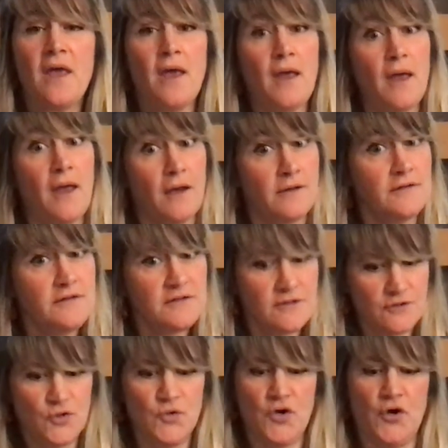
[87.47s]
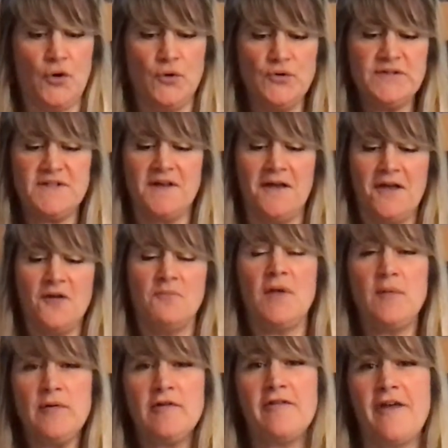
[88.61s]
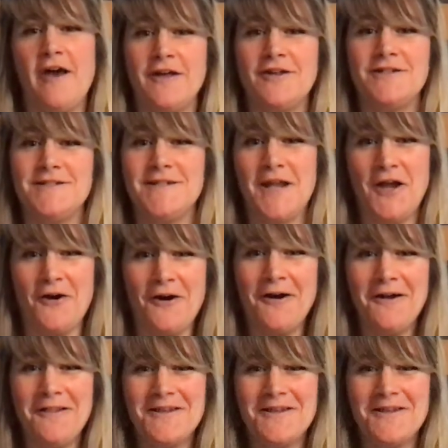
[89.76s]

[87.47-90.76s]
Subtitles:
And who knows, maybe that dare